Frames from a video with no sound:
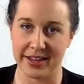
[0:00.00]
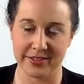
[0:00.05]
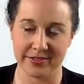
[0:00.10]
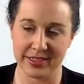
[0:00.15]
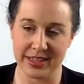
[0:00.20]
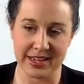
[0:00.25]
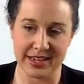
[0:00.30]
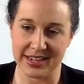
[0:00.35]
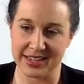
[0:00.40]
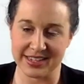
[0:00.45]

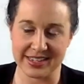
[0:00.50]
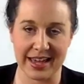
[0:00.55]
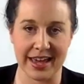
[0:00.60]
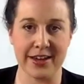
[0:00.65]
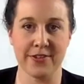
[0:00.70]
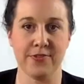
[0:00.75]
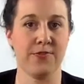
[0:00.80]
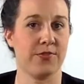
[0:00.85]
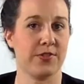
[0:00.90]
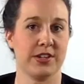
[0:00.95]
things
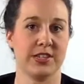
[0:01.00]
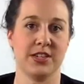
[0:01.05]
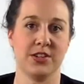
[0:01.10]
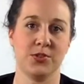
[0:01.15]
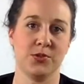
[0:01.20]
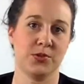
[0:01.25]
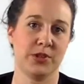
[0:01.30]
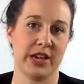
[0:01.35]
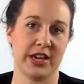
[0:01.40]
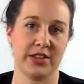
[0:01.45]
every
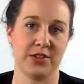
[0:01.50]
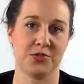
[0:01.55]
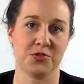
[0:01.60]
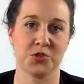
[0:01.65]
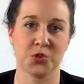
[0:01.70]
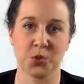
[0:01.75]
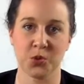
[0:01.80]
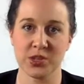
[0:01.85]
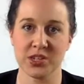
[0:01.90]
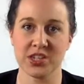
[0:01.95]
single day, those
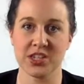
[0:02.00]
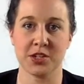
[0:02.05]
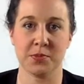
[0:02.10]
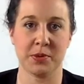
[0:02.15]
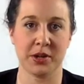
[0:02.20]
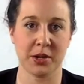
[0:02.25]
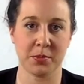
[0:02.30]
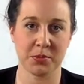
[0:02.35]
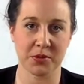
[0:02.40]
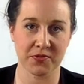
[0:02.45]
choices to
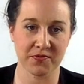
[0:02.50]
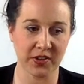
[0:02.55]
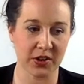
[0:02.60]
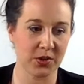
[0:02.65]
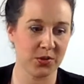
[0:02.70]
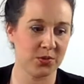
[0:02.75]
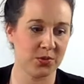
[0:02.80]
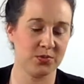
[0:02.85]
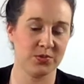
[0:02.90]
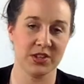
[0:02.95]
pick up your
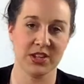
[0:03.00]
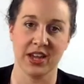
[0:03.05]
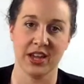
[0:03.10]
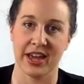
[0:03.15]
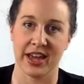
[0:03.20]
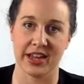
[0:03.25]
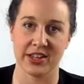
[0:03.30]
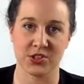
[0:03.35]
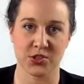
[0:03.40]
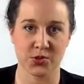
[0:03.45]
phone
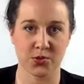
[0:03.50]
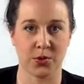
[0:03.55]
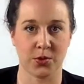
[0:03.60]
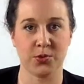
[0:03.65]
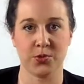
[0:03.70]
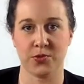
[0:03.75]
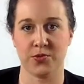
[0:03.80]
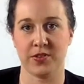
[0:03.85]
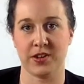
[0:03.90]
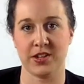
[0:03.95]
and scroll
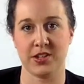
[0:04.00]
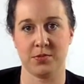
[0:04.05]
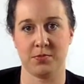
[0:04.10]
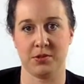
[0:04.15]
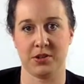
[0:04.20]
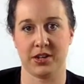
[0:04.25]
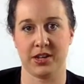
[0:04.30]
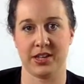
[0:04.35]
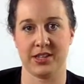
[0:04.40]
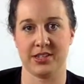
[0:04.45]
through
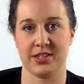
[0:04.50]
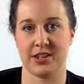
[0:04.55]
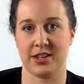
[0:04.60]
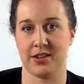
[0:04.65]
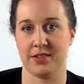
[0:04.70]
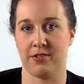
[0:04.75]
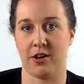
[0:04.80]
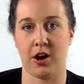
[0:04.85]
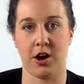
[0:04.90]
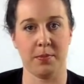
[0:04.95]
Facebook instead
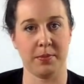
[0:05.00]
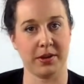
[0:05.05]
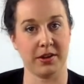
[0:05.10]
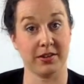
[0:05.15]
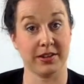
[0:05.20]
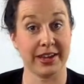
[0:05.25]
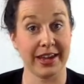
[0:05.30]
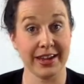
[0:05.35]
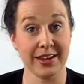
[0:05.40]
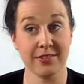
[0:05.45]
of hopping
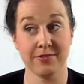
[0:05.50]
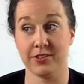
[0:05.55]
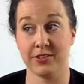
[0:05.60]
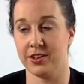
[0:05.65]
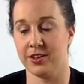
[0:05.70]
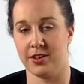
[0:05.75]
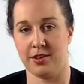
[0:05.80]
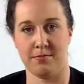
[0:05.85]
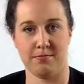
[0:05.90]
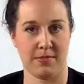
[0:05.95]
on
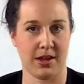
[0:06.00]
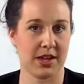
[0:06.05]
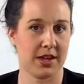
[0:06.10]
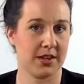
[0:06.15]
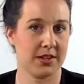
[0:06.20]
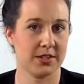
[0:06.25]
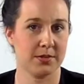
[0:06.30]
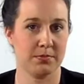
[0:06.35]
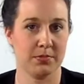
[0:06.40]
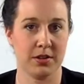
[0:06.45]
Canva and
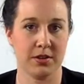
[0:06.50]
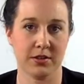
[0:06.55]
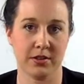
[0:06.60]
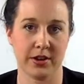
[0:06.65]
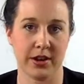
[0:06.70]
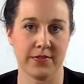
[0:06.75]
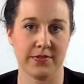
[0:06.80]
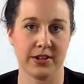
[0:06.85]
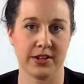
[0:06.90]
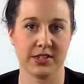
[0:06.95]
making some blog
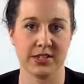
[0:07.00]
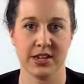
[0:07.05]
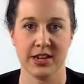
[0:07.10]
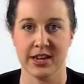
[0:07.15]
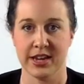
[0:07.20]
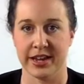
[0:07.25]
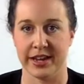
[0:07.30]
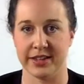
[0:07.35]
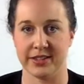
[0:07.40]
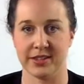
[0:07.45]
graphics.
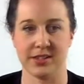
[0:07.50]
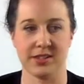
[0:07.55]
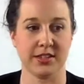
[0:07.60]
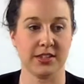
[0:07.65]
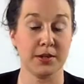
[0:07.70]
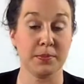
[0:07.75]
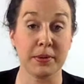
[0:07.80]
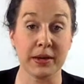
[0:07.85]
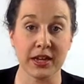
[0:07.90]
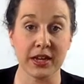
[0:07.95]
It's
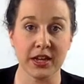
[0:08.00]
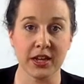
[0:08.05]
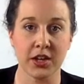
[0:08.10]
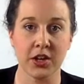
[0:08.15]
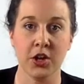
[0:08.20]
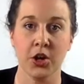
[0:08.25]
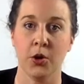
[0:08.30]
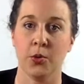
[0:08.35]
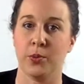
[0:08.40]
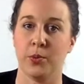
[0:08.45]
sleeping
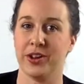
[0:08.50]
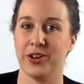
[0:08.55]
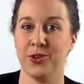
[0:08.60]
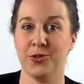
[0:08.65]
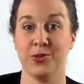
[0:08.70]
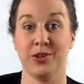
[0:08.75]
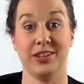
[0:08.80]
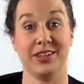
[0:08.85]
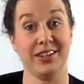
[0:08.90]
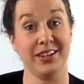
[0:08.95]
in when you don't
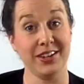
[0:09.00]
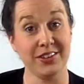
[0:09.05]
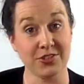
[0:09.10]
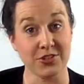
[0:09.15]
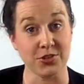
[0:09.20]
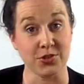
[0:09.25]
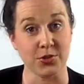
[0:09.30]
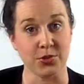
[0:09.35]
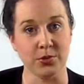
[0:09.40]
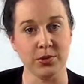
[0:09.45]
really need
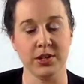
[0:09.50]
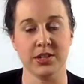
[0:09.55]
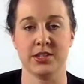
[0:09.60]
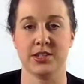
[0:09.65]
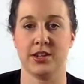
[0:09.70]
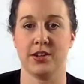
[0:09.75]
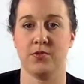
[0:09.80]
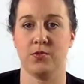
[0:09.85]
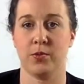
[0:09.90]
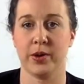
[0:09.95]
to
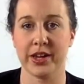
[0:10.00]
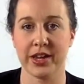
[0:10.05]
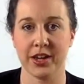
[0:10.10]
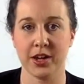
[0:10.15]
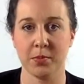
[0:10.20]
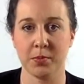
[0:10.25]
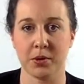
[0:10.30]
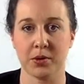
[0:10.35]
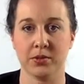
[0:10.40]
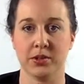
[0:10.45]
instead of waking
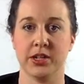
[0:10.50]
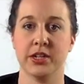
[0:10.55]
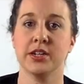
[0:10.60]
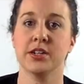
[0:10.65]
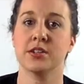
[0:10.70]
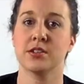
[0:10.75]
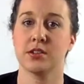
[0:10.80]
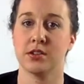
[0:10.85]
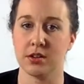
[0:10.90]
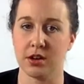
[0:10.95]
up early
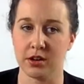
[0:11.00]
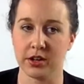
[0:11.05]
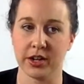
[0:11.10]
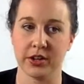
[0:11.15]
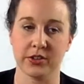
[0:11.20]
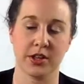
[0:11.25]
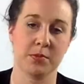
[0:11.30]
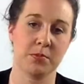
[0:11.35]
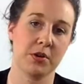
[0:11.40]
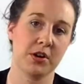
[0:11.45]
to knock out
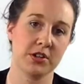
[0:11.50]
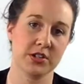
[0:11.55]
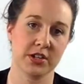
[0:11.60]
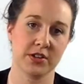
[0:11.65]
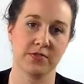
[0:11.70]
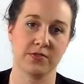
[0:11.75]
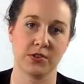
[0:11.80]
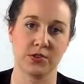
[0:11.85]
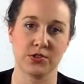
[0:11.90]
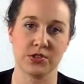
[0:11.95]
that project
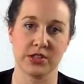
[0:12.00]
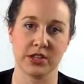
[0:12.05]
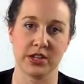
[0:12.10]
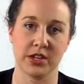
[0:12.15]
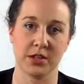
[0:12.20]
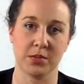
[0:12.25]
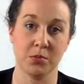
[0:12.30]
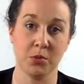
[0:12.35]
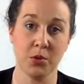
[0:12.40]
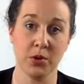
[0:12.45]
first thing
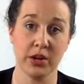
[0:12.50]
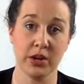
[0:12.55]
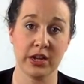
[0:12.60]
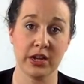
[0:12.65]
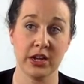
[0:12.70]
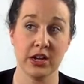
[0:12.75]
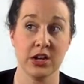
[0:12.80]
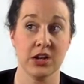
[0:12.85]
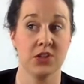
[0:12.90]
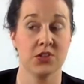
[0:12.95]
in the morning
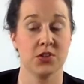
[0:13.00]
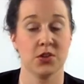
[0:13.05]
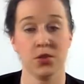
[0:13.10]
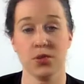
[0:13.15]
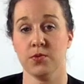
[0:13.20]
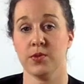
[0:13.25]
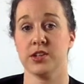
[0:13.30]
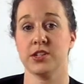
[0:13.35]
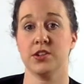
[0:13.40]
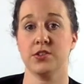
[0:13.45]
so that the
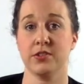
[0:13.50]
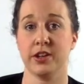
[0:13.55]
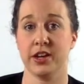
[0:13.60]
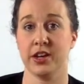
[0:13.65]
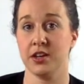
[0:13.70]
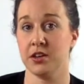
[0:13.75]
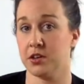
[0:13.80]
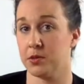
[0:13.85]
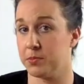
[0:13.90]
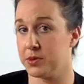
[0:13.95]
rest of your
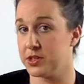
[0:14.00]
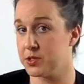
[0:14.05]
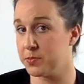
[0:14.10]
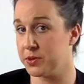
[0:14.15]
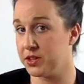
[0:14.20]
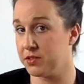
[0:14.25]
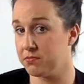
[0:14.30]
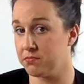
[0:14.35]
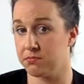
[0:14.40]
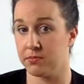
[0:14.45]
day can be
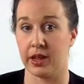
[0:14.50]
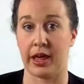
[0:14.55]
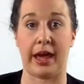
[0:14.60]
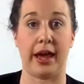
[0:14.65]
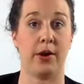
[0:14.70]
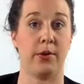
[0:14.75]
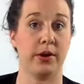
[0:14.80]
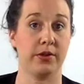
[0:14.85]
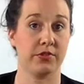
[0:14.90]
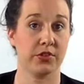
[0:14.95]
spent
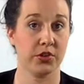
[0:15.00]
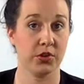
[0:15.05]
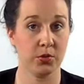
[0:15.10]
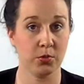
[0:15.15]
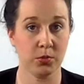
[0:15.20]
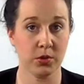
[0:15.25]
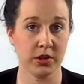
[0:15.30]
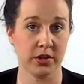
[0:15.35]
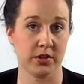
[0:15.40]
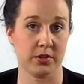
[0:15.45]
however you
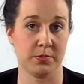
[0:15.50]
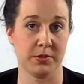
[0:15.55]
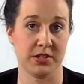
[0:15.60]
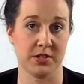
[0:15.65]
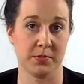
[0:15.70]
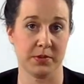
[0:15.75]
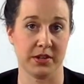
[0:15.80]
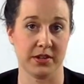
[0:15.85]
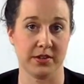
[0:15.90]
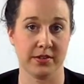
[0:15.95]
want it to be
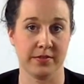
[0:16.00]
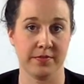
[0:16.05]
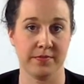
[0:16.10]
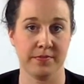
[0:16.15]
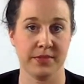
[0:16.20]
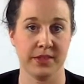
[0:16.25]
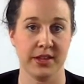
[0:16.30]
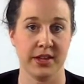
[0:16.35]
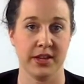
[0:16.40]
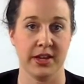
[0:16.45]
spent.
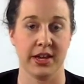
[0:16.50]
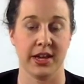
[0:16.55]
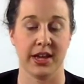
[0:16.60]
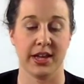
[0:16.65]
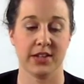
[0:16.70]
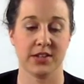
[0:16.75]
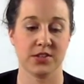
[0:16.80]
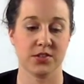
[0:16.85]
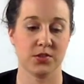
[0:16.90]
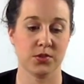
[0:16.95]

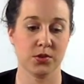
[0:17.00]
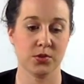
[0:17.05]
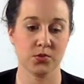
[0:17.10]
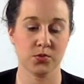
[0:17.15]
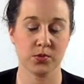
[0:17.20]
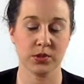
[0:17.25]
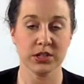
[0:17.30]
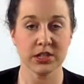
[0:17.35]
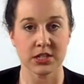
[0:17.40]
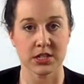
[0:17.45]
It's those
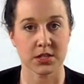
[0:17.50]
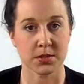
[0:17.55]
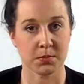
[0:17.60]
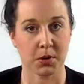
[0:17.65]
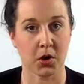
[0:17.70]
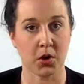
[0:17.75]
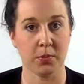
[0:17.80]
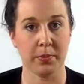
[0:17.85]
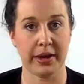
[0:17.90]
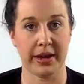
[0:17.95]
really
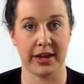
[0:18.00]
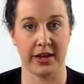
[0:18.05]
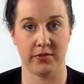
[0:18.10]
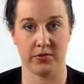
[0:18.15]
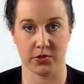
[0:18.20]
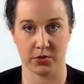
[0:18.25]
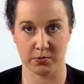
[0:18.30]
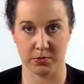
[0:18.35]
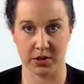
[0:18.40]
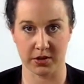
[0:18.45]
small
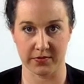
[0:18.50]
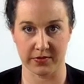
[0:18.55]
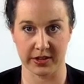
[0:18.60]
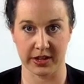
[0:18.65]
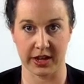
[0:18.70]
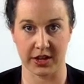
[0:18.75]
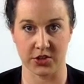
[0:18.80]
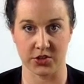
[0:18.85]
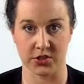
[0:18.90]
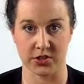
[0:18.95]
behavior
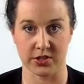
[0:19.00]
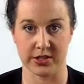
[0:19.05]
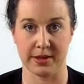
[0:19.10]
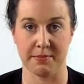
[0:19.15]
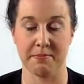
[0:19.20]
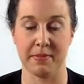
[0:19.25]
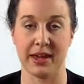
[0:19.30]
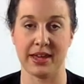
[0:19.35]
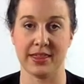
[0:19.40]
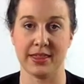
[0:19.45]
modifications that
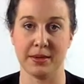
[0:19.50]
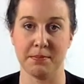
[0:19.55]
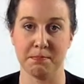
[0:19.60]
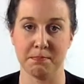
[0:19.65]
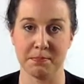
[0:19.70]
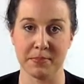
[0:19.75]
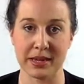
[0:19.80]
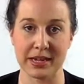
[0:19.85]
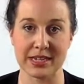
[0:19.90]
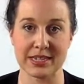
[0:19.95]
make the
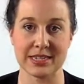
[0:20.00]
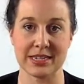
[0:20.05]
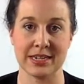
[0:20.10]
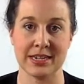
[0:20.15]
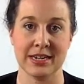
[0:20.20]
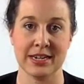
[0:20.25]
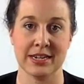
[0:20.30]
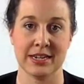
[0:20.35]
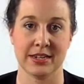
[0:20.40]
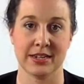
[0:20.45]
biggest
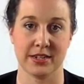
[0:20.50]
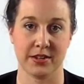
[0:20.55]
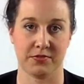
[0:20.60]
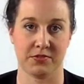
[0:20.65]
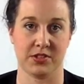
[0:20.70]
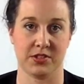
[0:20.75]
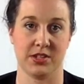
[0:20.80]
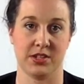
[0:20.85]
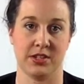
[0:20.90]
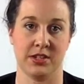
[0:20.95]

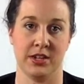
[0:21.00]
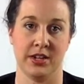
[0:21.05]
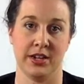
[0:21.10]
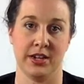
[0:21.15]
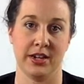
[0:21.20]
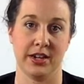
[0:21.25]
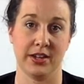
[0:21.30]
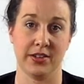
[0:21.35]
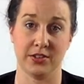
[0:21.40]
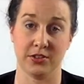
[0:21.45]
differences
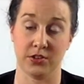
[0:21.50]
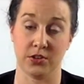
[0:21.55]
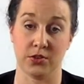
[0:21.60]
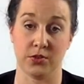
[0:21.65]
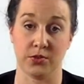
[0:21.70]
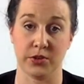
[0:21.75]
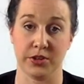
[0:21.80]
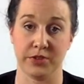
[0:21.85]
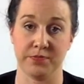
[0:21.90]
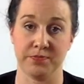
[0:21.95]
in the long
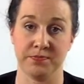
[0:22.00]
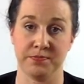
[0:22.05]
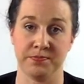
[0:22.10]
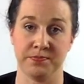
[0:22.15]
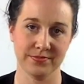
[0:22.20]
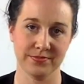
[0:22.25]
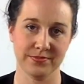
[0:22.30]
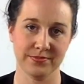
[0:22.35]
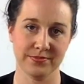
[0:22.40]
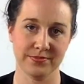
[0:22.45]
run.
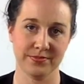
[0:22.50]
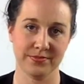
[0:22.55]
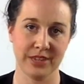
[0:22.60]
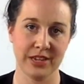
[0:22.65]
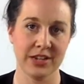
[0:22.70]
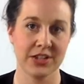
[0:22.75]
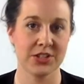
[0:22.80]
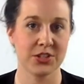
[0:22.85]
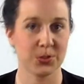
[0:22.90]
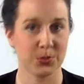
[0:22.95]

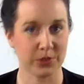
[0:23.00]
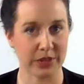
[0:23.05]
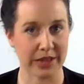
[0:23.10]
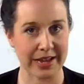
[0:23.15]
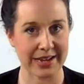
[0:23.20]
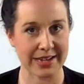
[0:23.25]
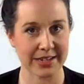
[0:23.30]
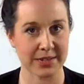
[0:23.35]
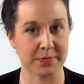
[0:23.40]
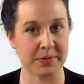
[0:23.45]
So
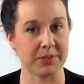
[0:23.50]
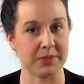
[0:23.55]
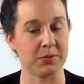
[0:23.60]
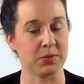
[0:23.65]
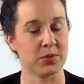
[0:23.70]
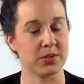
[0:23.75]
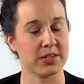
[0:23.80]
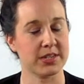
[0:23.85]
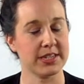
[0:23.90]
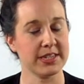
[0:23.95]
last, but
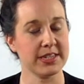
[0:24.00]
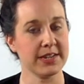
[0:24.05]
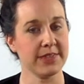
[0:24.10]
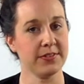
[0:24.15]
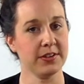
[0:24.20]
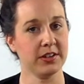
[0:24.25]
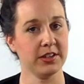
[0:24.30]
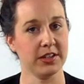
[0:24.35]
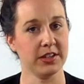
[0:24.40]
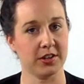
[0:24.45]
most
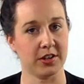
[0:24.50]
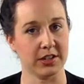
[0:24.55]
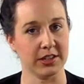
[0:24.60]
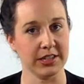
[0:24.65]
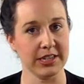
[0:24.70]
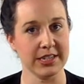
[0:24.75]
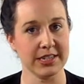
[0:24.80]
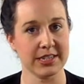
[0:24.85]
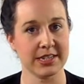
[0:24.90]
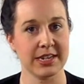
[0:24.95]
definitely not
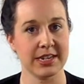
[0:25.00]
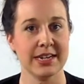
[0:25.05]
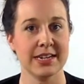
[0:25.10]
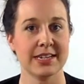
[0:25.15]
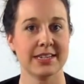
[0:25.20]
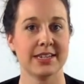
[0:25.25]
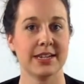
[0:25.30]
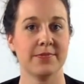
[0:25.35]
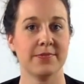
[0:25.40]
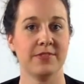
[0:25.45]
least,
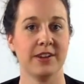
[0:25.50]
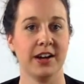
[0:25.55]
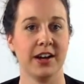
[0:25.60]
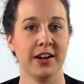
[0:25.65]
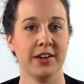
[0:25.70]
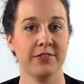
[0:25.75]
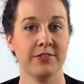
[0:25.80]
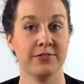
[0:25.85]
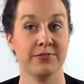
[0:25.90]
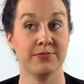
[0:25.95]
step
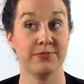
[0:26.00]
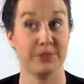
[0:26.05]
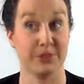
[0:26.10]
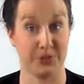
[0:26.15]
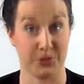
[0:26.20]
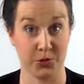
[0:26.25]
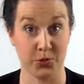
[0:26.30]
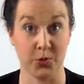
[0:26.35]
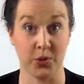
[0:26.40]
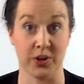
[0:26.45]
5,
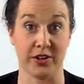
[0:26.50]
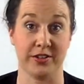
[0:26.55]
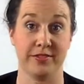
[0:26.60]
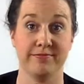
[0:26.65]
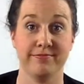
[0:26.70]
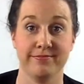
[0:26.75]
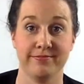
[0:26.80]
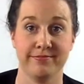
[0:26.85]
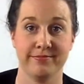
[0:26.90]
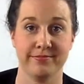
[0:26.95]
do the work.
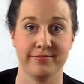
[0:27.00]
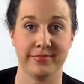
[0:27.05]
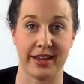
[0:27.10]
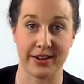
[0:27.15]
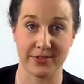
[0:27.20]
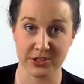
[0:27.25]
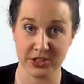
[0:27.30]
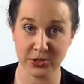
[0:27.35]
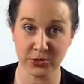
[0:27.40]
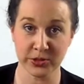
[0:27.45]

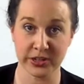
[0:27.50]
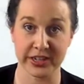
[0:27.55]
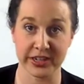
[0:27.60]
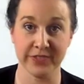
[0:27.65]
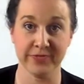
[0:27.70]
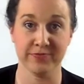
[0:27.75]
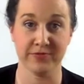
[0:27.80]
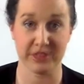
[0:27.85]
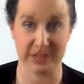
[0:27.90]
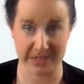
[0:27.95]
Every single
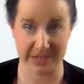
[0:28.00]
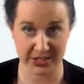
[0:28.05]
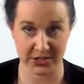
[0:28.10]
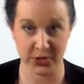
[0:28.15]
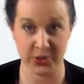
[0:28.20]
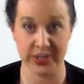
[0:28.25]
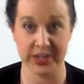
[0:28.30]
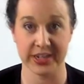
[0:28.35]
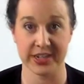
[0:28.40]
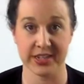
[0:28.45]
day for the next
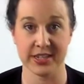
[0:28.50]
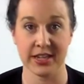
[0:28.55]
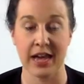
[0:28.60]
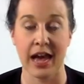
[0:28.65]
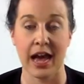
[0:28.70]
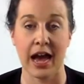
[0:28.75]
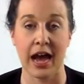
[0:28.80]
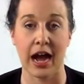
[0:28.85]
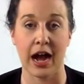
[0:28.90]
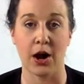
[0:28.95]
30 days,
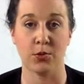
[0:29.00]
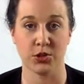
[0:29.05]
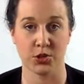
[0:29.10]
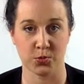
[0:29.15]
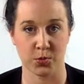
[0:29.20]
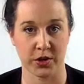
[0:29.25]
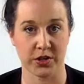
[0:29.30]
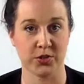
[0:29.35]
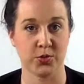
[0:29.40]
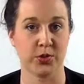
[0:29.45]
I want
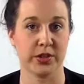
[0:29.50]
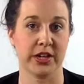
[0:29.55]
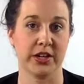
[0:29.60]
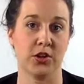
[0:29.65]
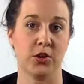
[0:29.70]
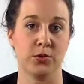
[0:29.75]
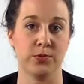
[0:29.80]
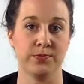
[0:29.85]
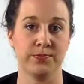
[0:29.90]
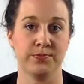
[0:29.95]
you working toward that
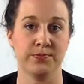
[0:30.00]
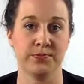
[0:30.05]
goal.